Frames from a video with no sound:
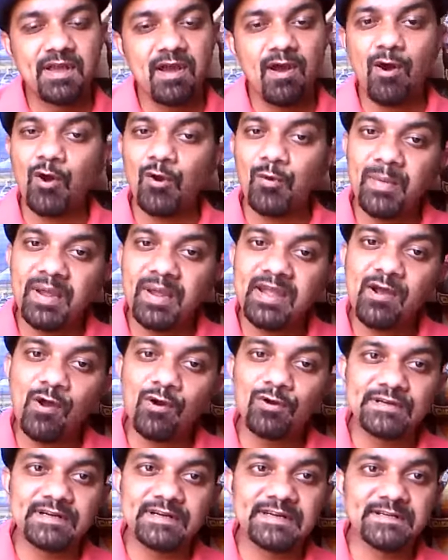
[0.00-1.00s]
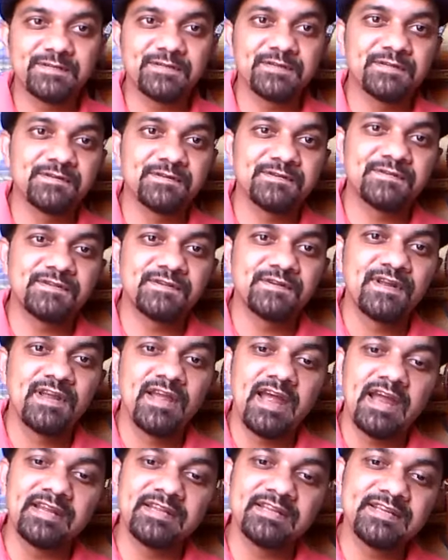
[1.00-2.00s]
or make alterations,
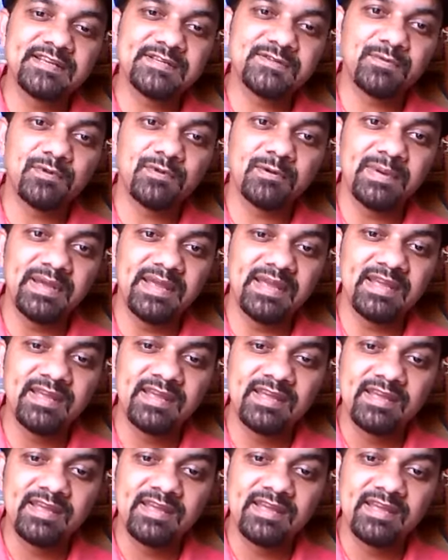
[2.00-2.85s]
and this will be